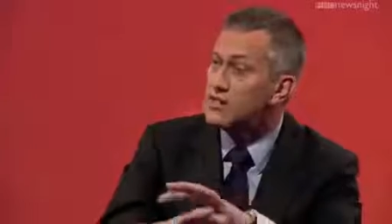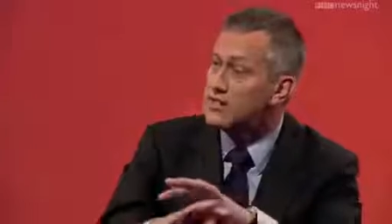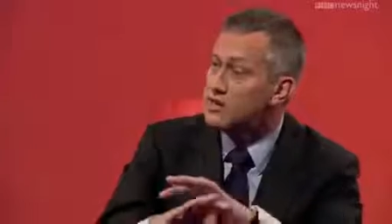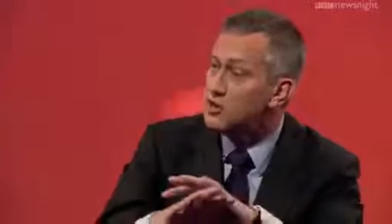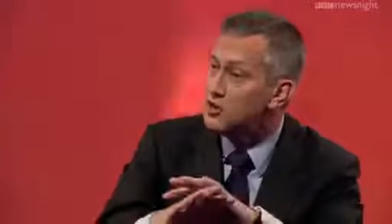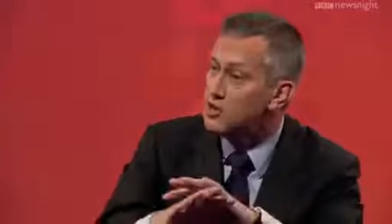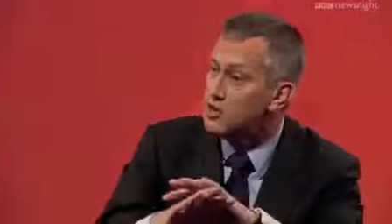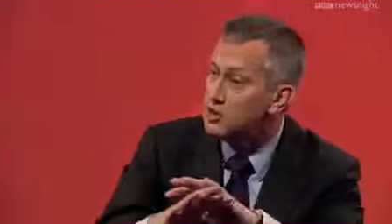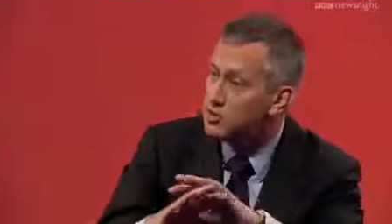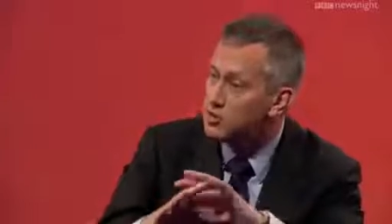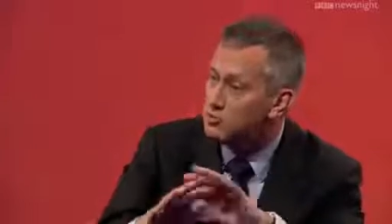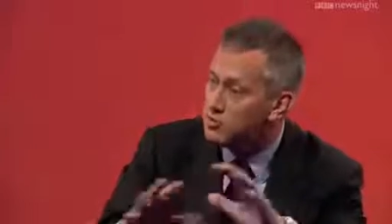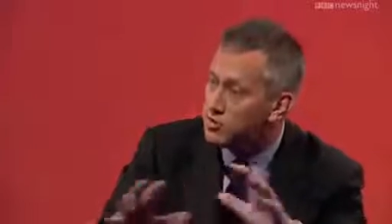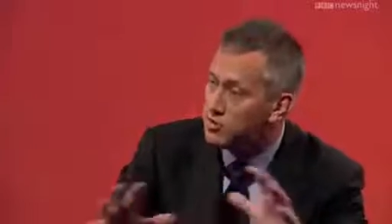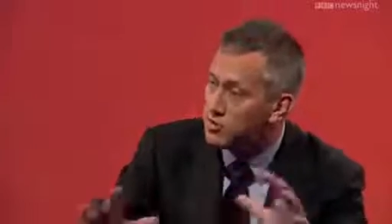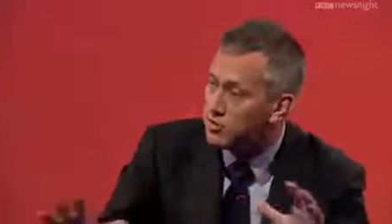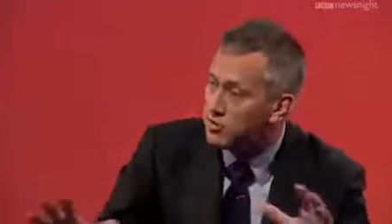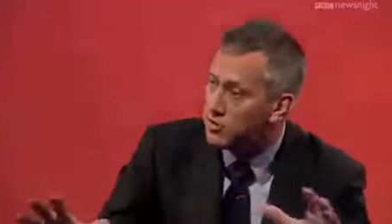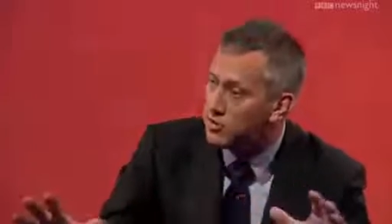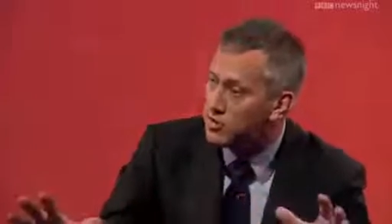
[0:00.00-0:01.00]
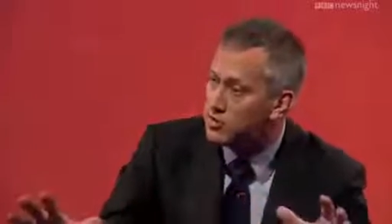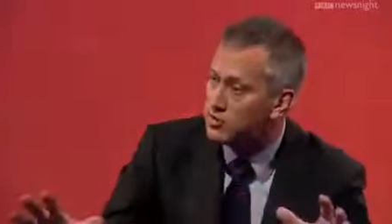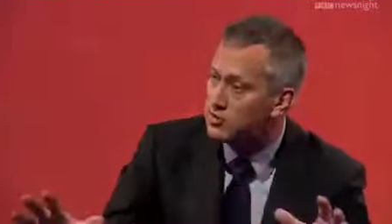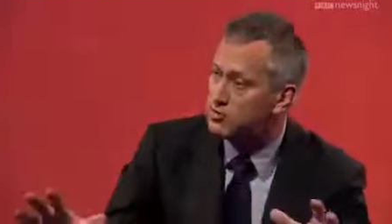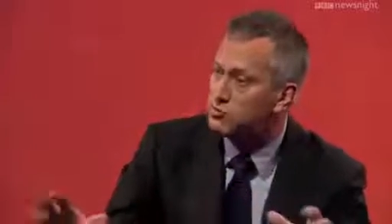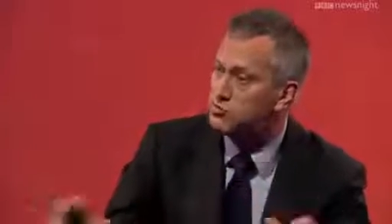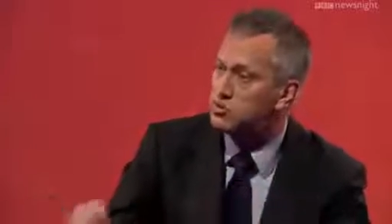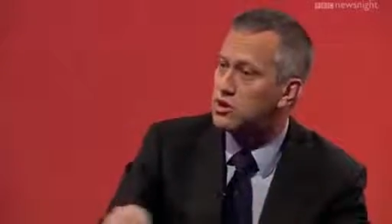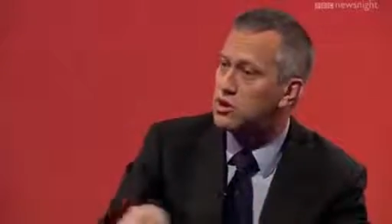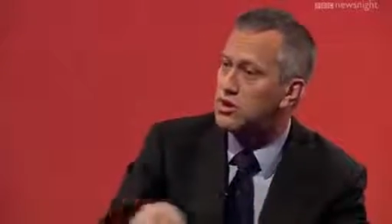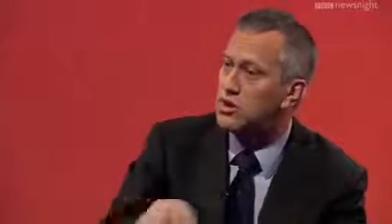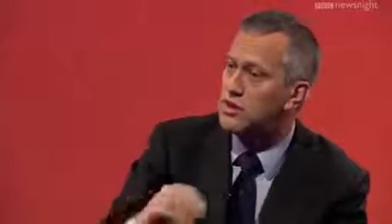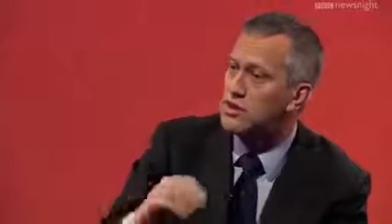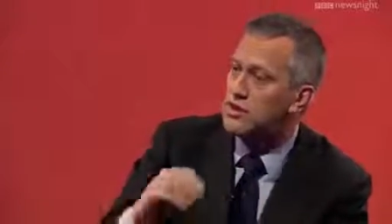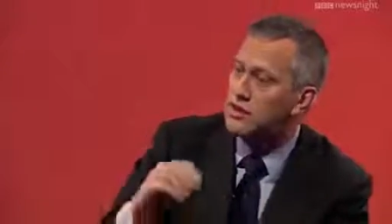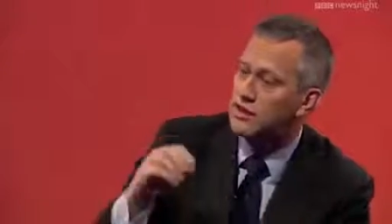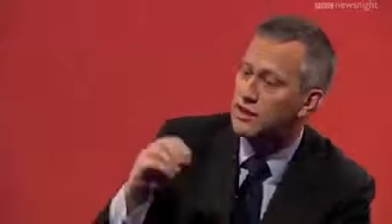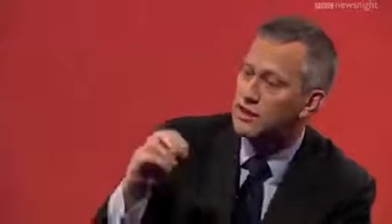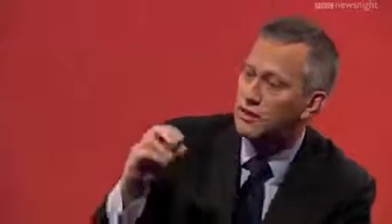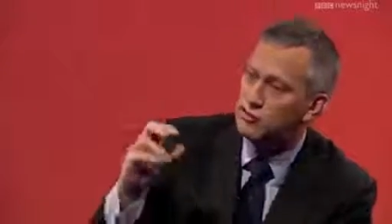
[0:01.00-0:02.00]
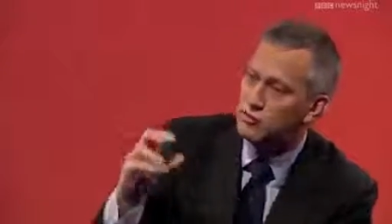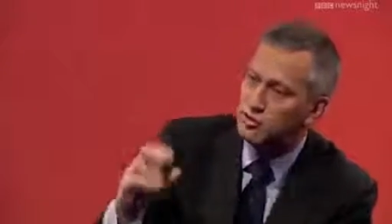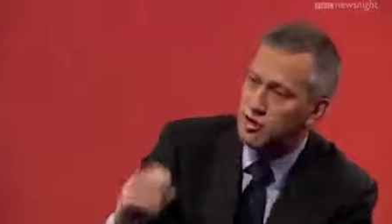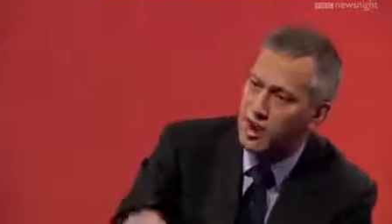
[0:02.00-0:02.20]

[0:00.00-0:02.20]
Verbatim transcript: It, they did a number of things, bringing in okay.